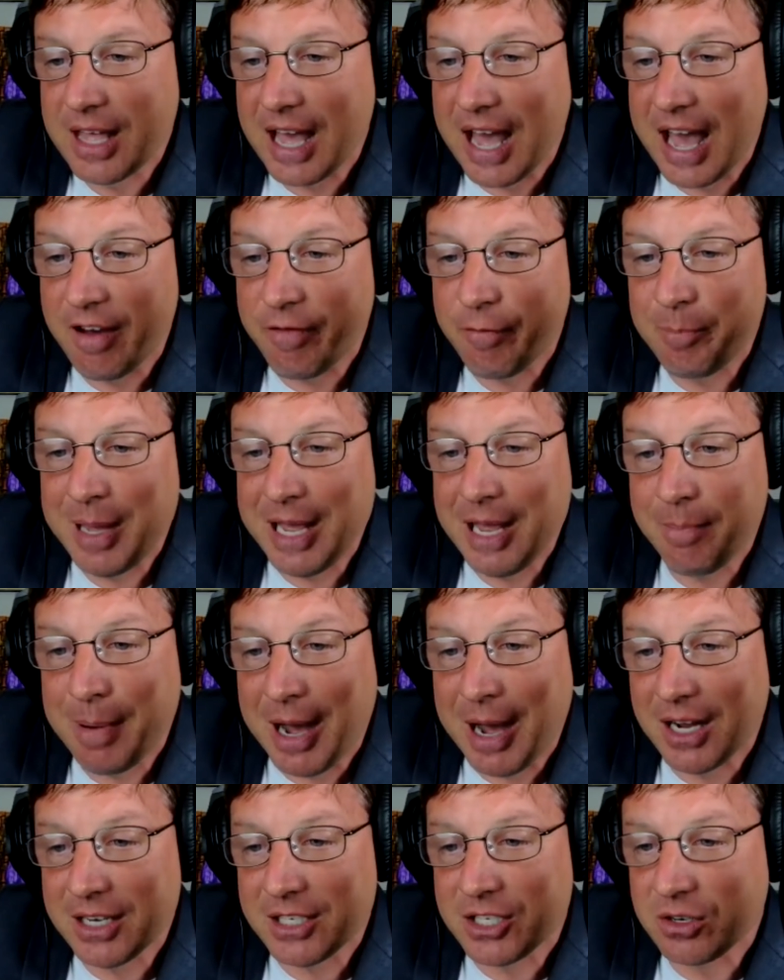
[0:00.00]
the FP
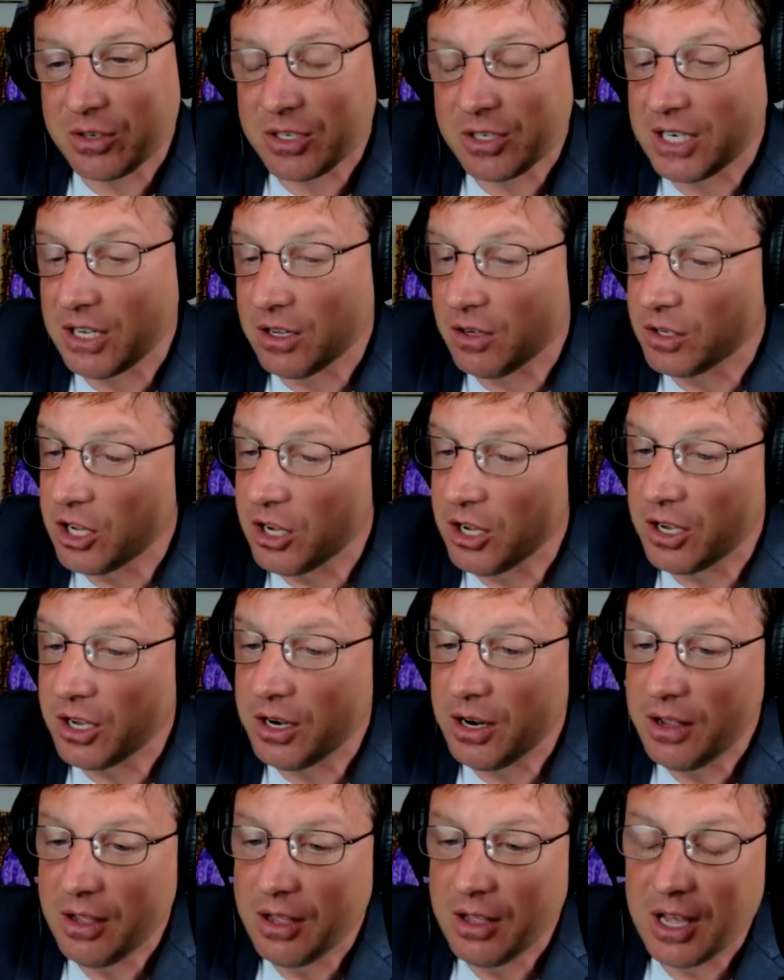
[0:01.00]
bonds are still
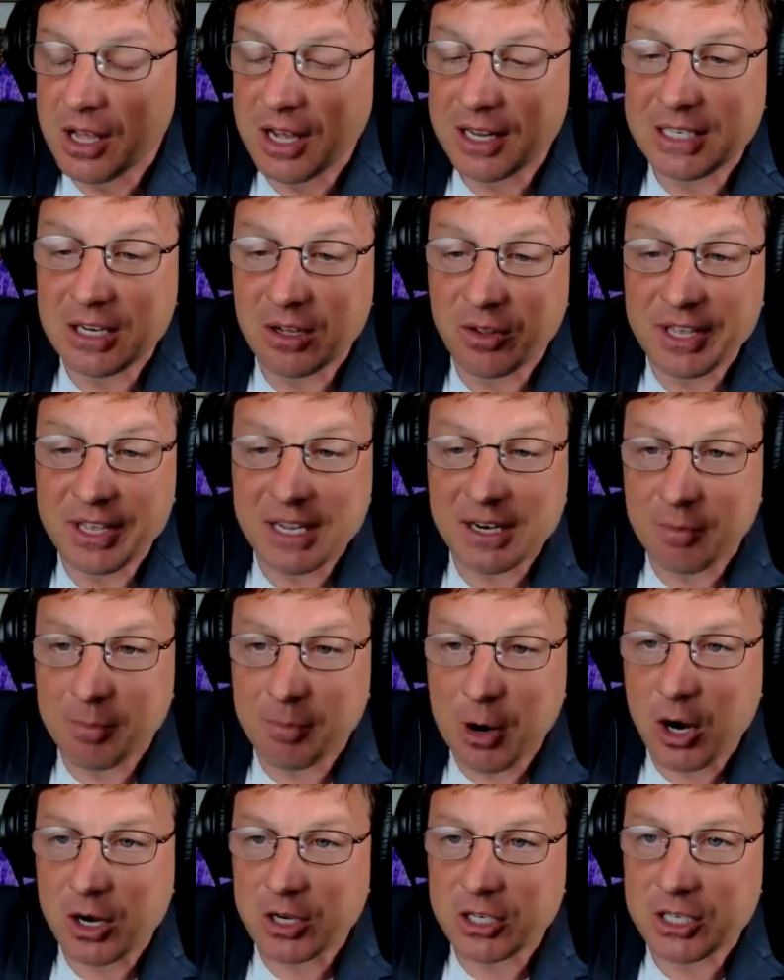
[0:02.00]
good until the end
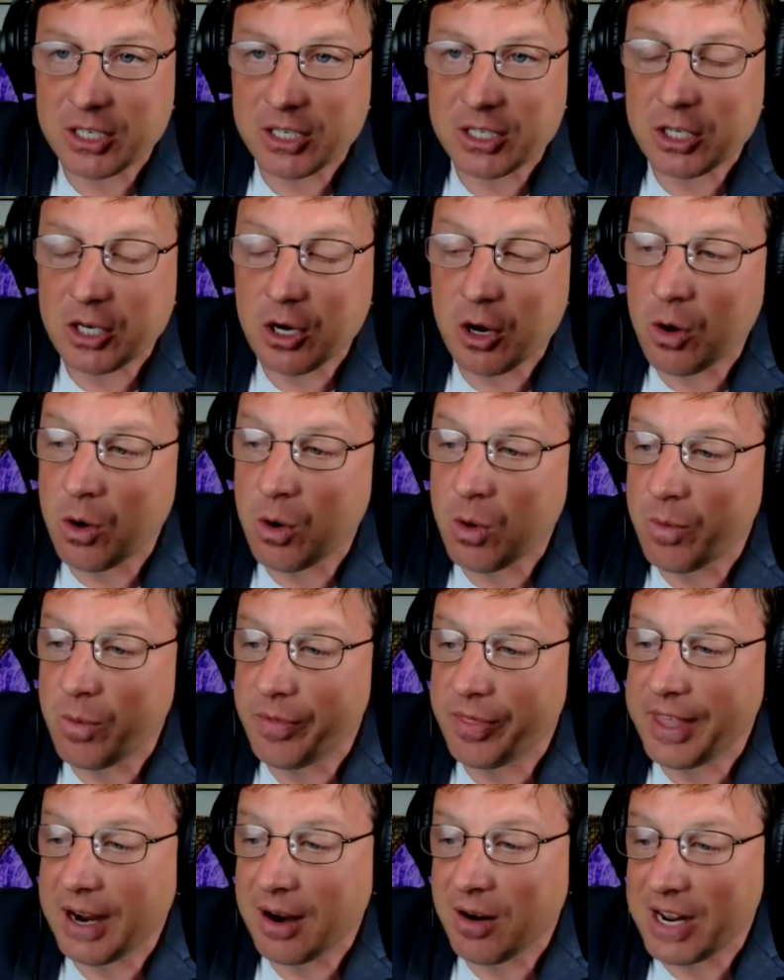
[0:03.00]
of March.
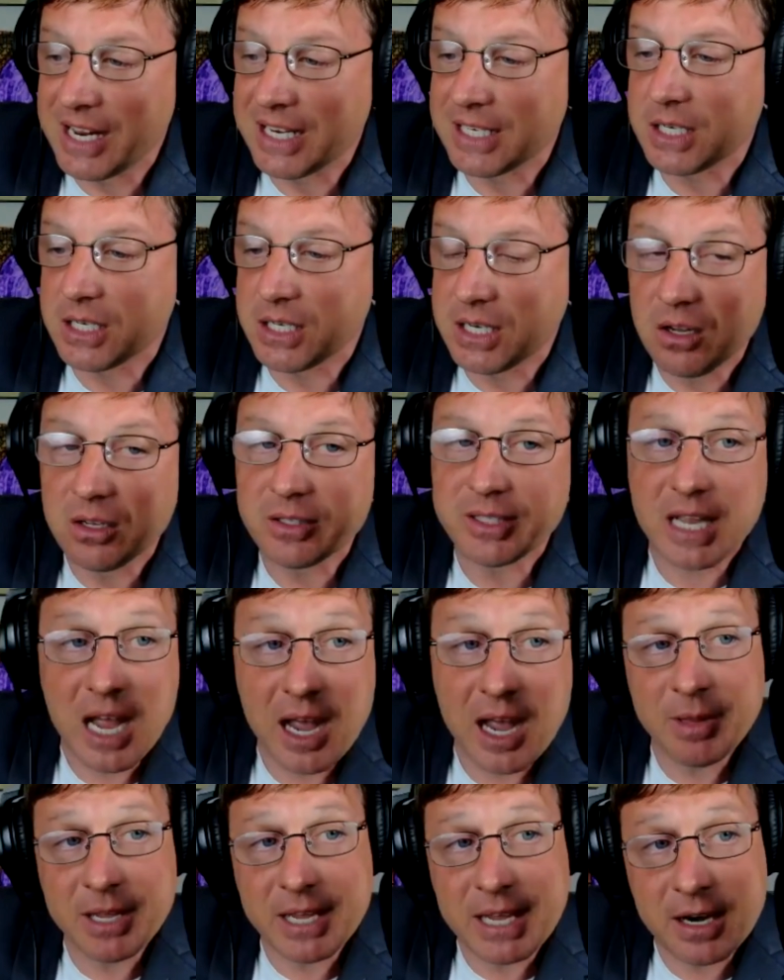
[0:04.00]
So there is still
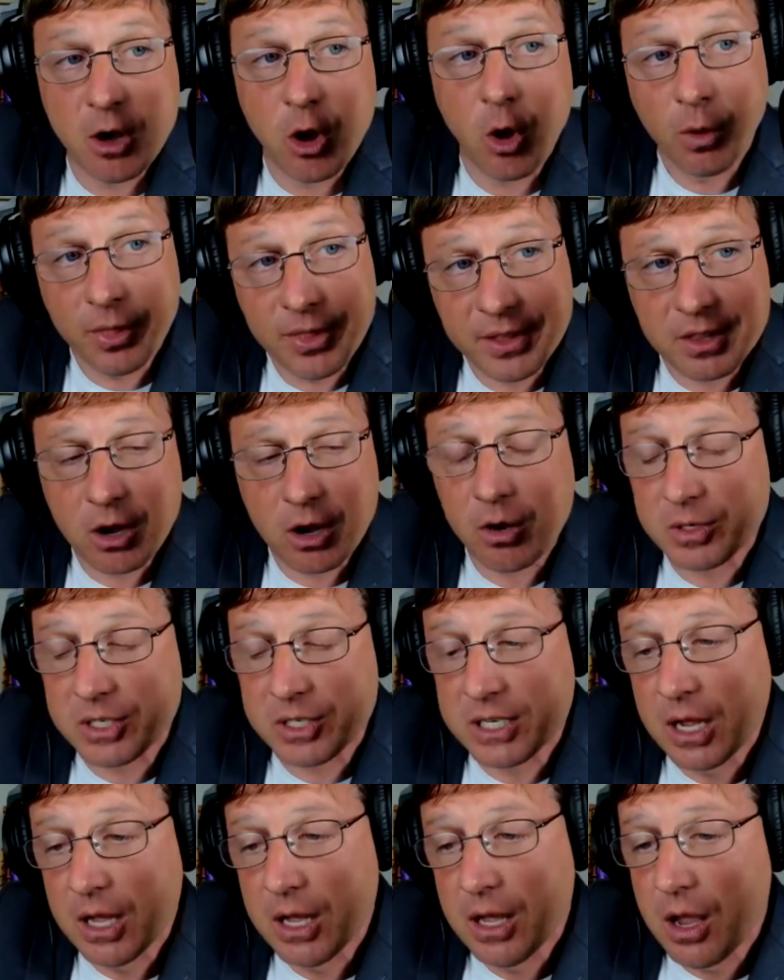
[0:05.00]
time to get a hold of
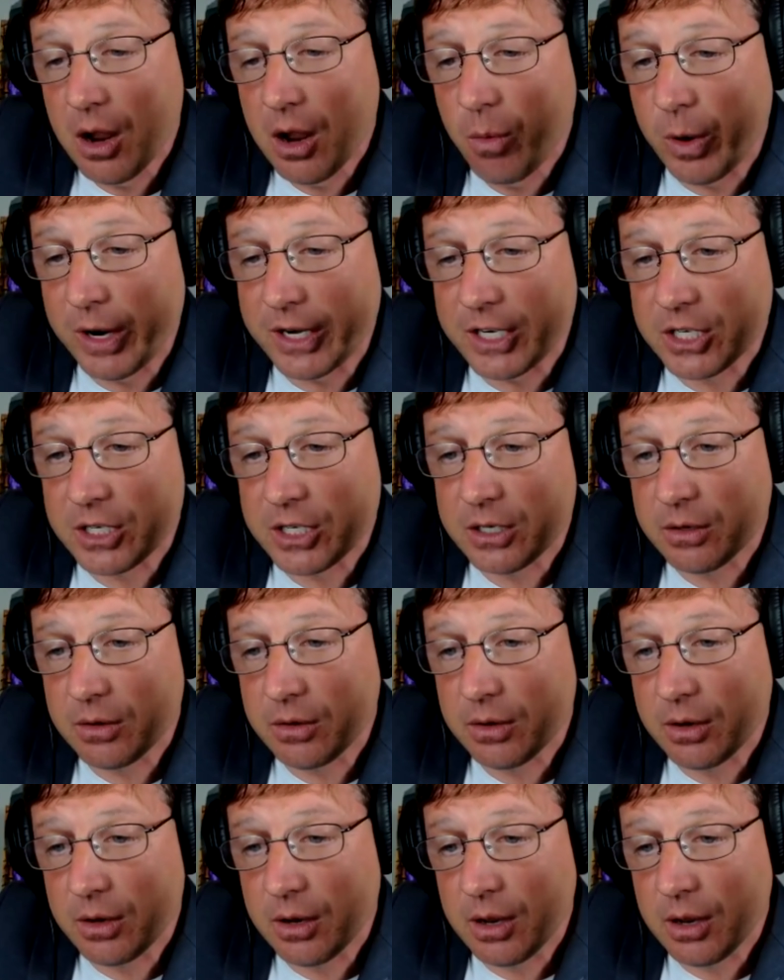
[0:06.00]
those, which